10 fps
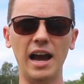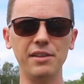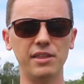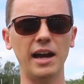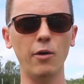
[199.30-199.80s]

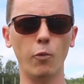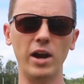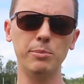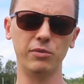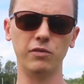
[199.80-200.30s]
at that
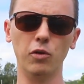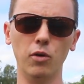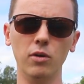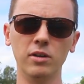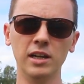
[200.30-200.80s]
weight
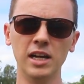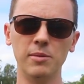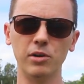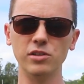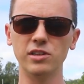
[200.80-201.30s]
before,
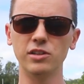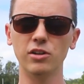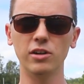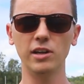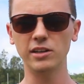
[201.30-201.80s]
because
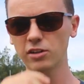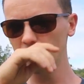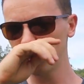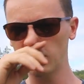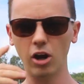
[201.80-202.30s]
it's going
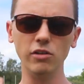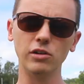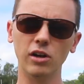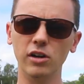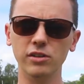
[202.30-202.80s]
to be an
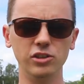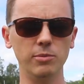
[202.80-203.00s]
overload.